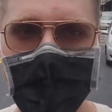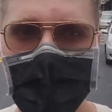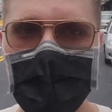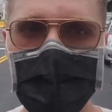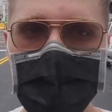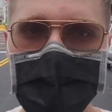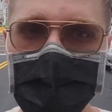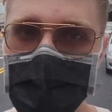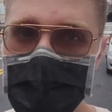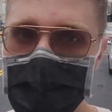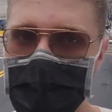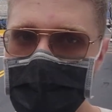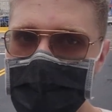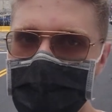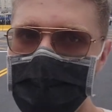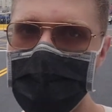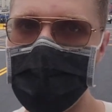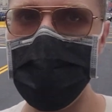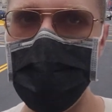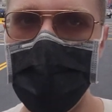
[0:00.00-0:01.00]
You can choose
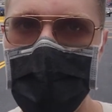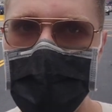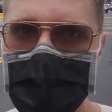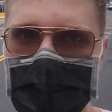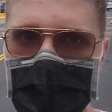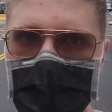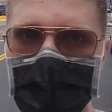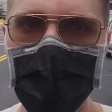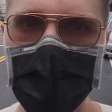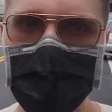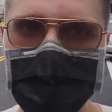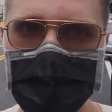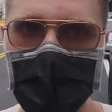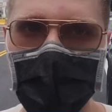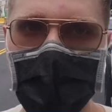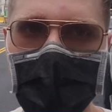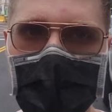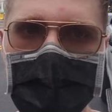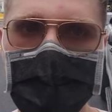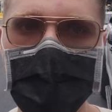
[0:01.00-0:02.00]
which ones you want
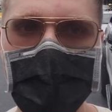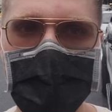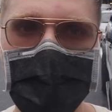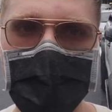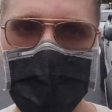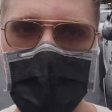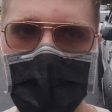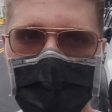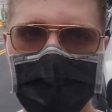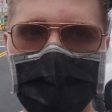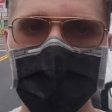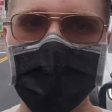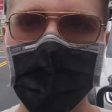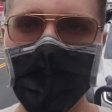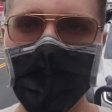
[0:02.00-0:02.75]
and pay for them.